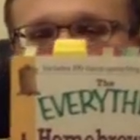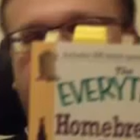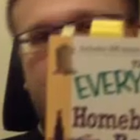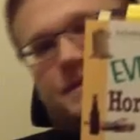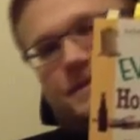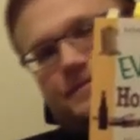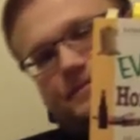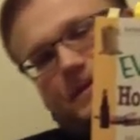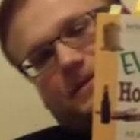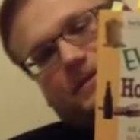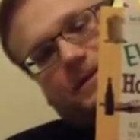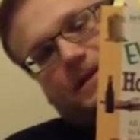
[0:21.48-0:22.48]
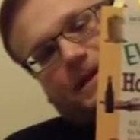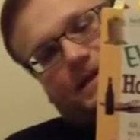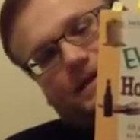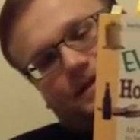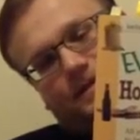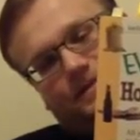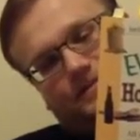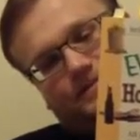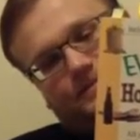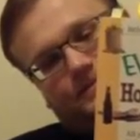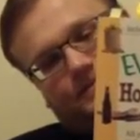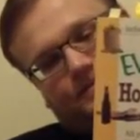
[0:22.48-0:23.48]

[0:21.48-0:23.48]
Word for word: recipes, looks like this.